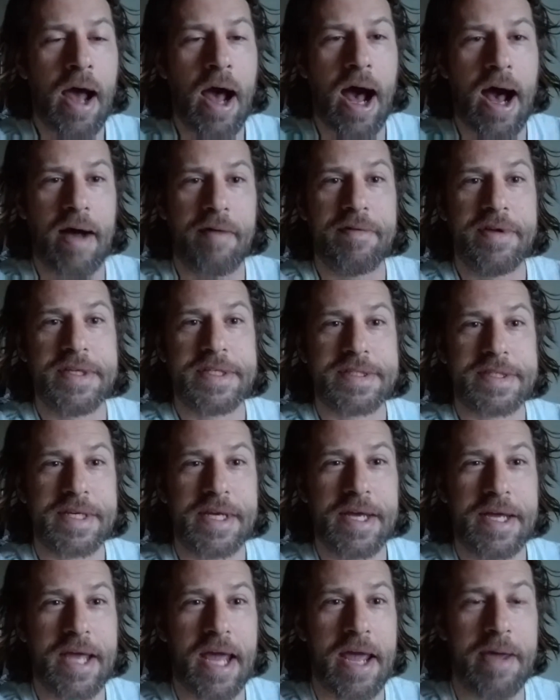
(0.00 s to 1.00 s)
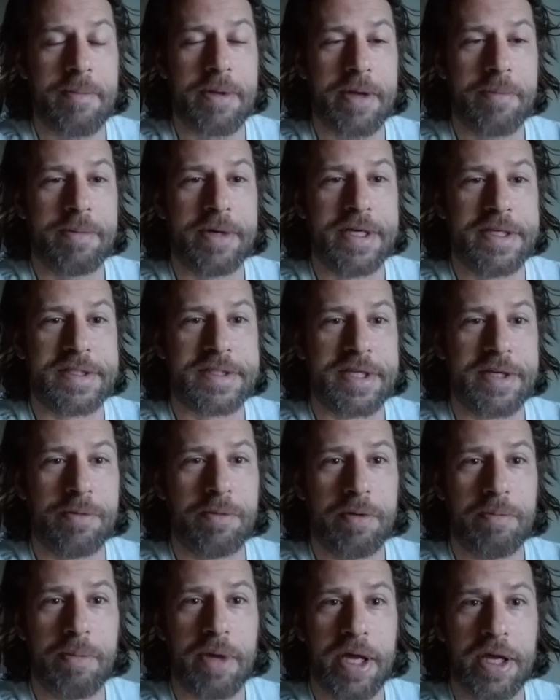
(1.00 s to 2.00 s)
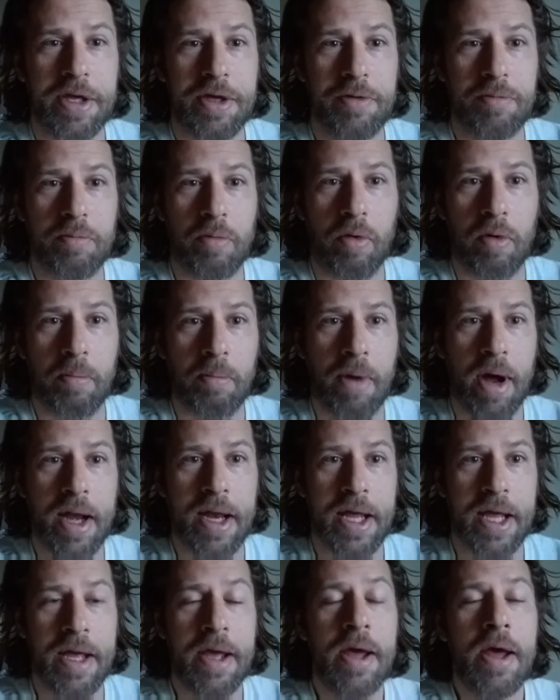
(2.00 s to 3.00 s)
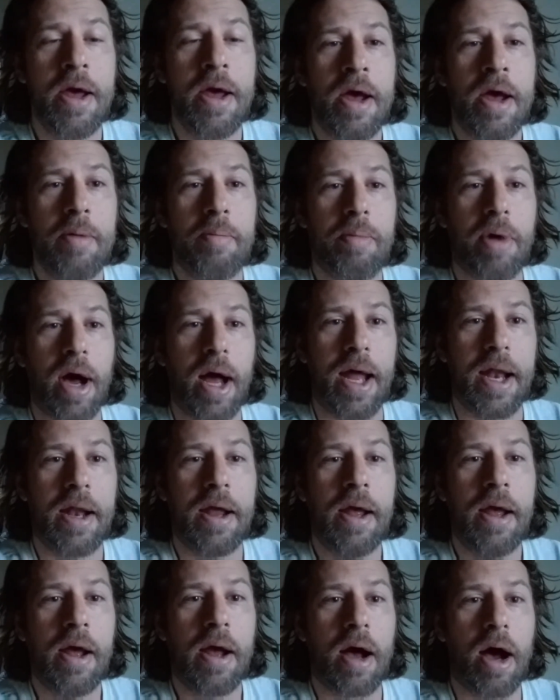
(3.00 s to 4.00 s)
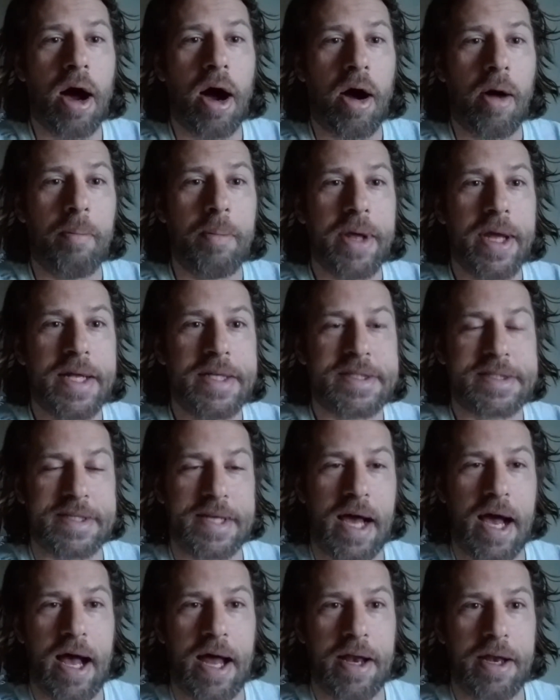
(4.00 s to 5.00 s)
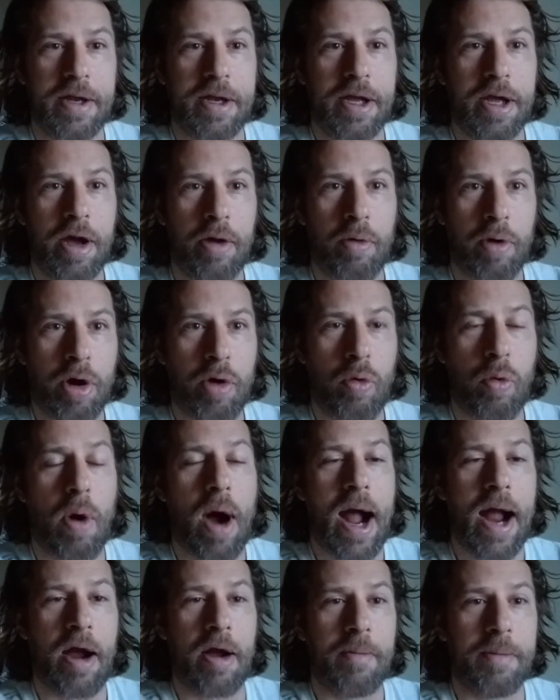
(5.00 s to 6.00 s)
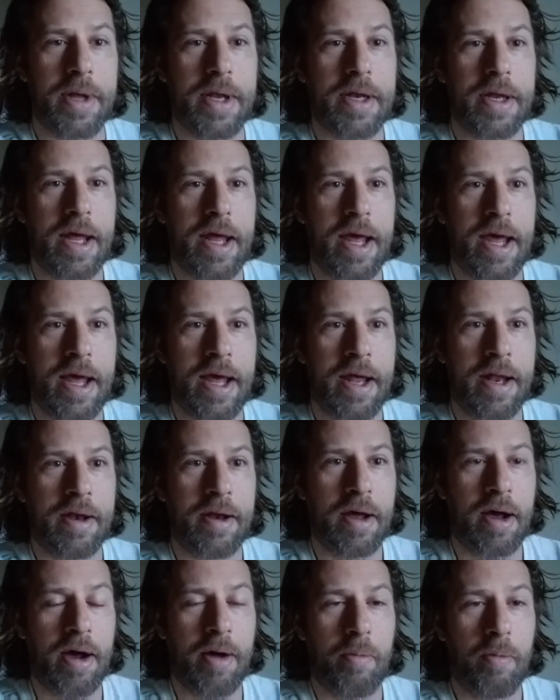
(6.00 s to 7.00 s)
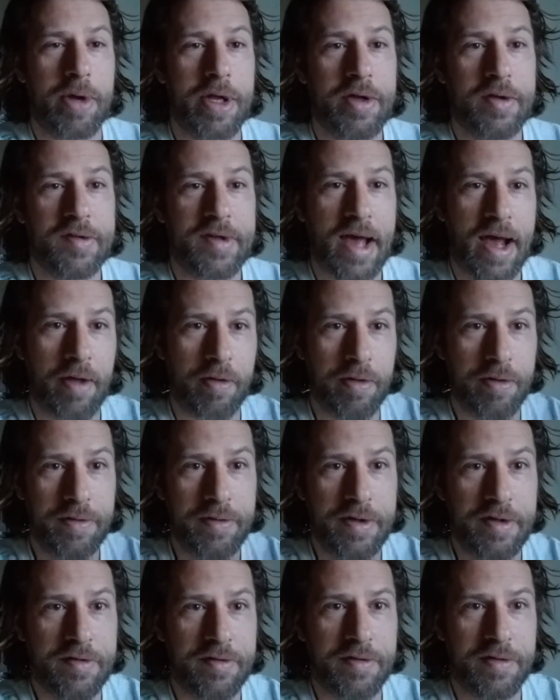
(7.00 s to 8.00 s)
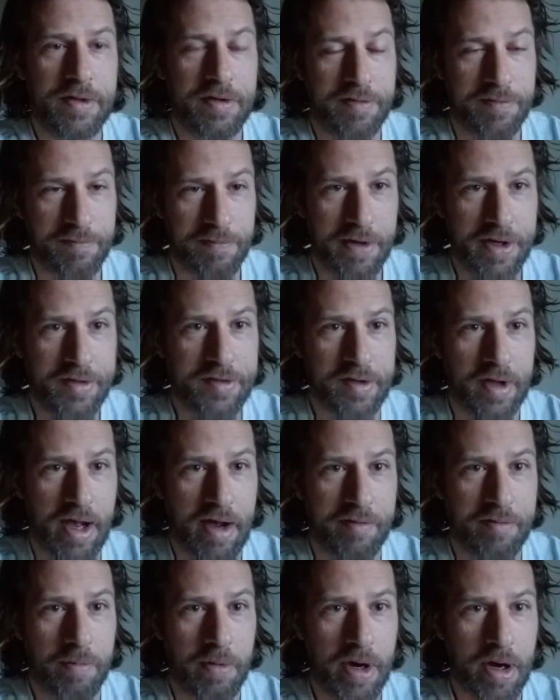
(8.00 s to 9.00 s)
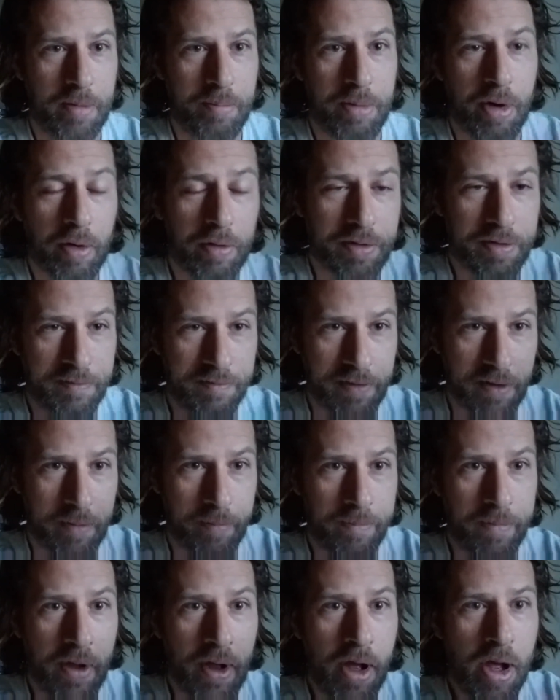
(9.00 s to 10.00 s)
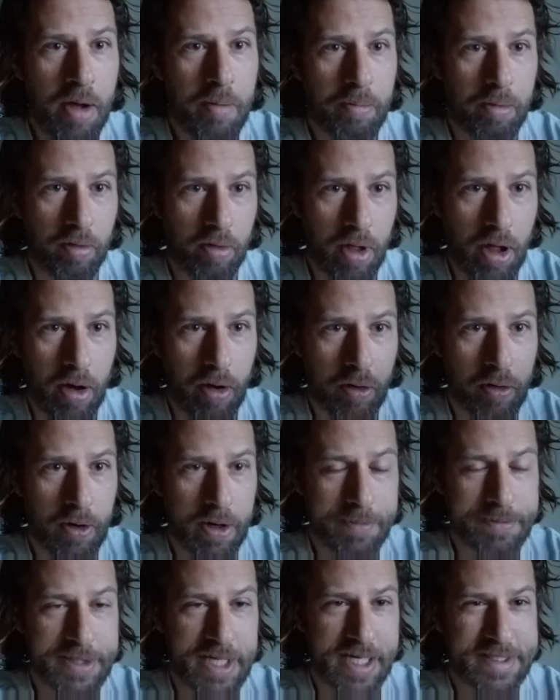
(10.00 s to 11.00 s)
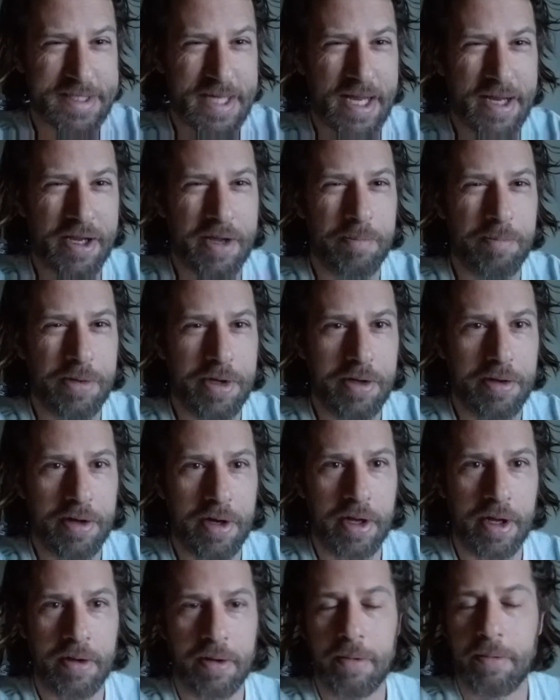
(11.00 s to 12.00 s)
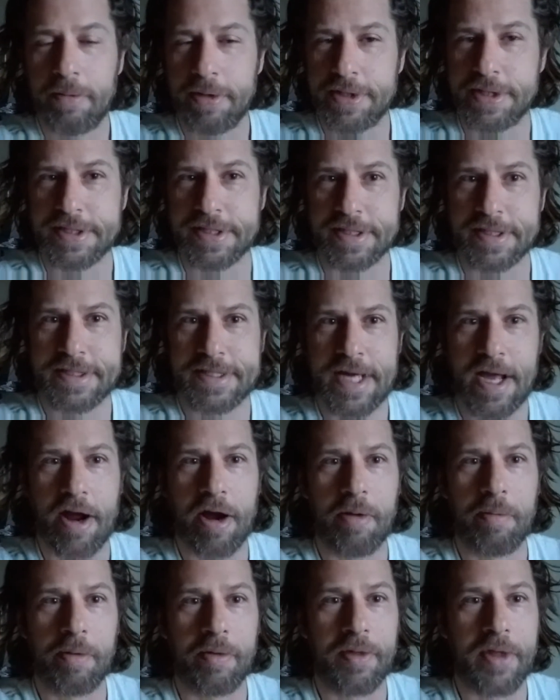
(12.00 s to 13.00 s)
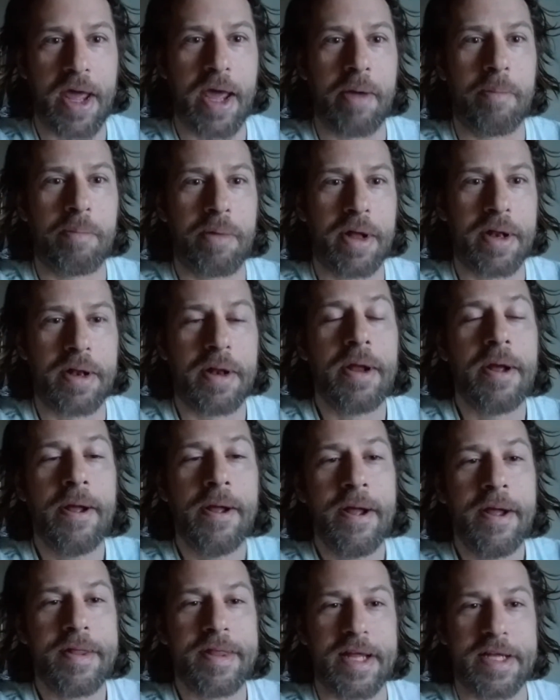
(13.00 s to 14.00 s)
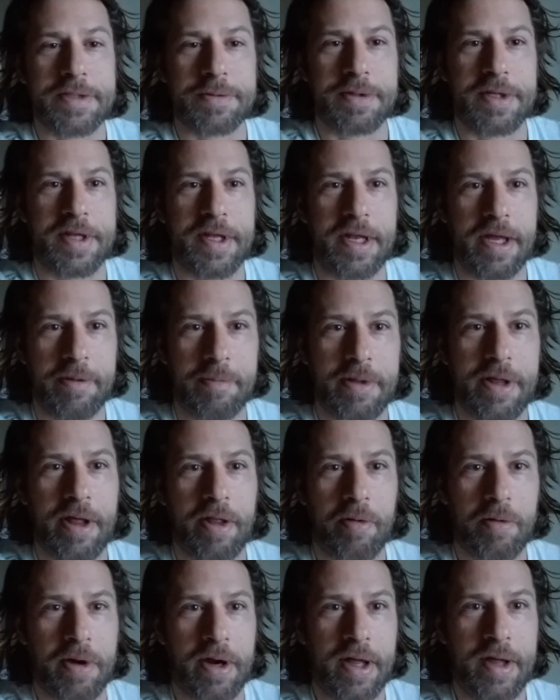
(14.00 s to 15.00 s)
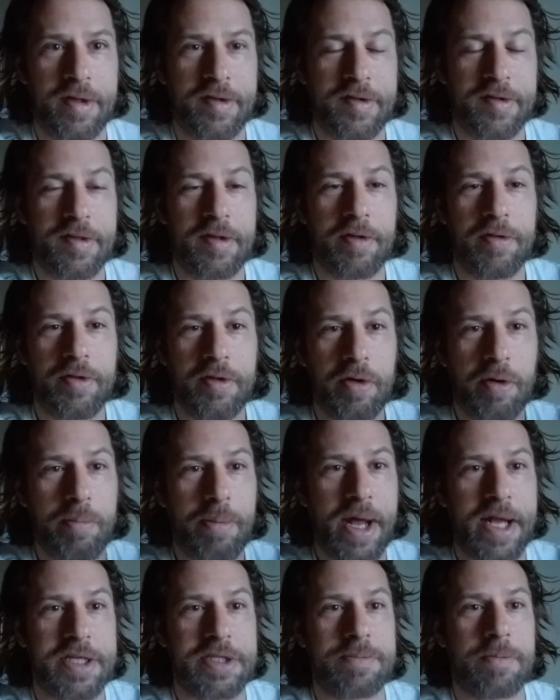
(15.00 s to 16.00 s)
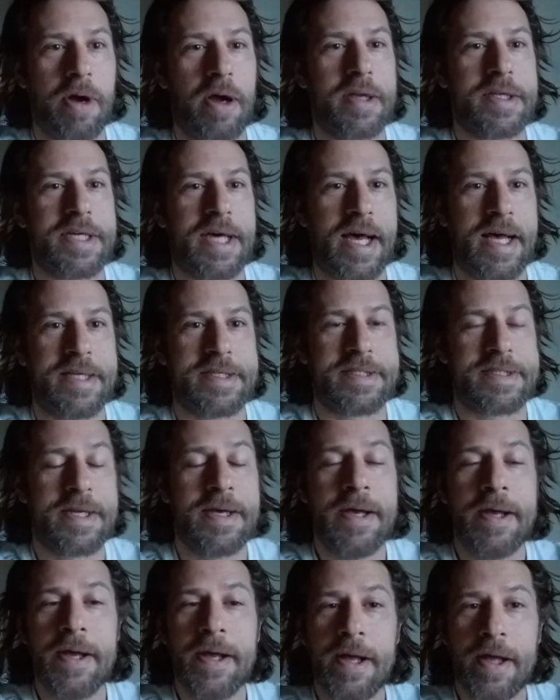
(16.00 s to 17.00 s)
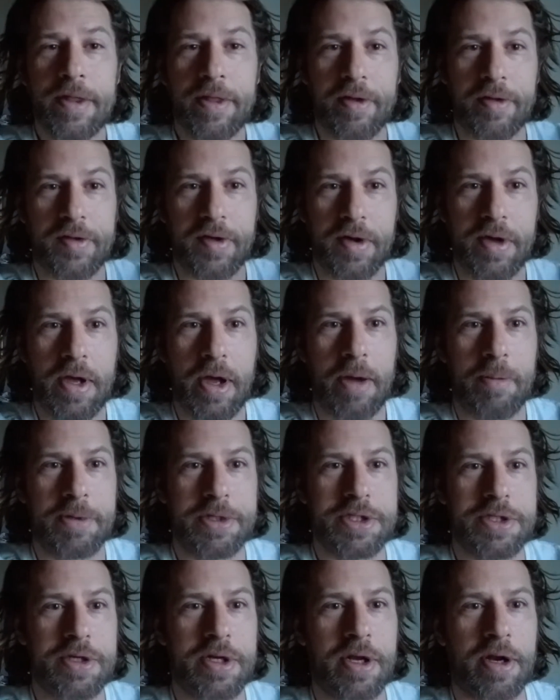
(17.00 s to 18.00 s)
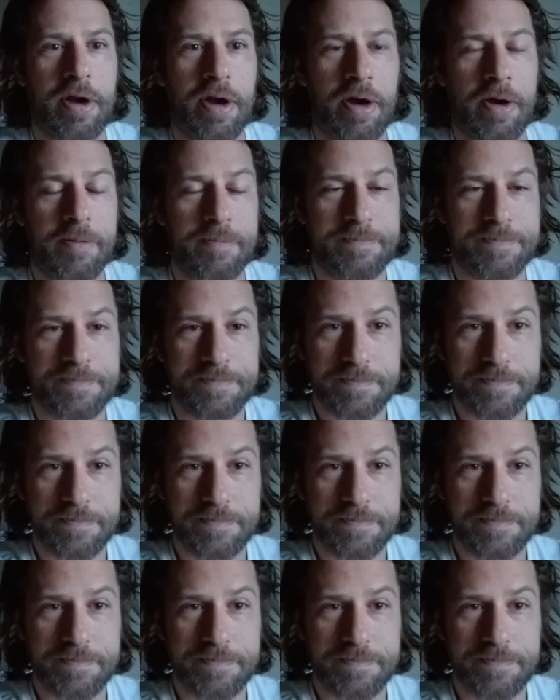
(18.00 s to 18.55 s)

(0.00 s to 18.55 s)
Obviously, a gaming PC would make you more money, but um, it's not a requirement. And um, when you download these this free software, both of them below, Kryptex and Computta, which is a terrible name, but that's what the name of the other one is. They'll do a benchmark test. They'll tell you how much you can earn.